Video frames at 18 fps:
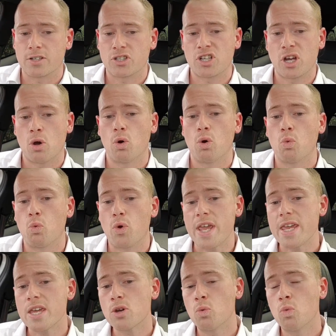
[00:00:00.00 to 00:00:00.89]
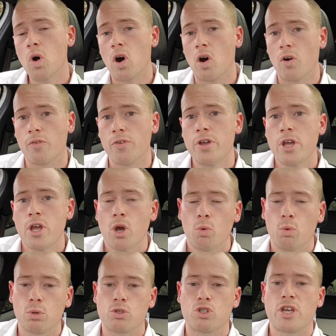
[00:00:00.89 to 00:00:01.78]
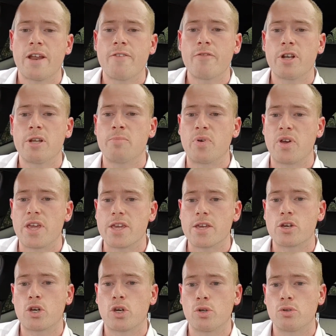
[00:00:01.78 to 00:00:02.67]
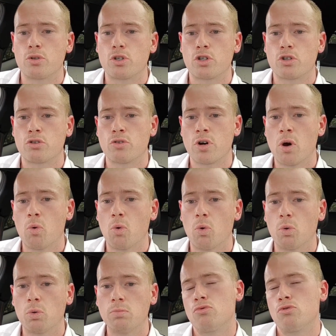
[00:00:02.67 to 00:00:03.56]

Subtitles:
So week 1 will generally be control,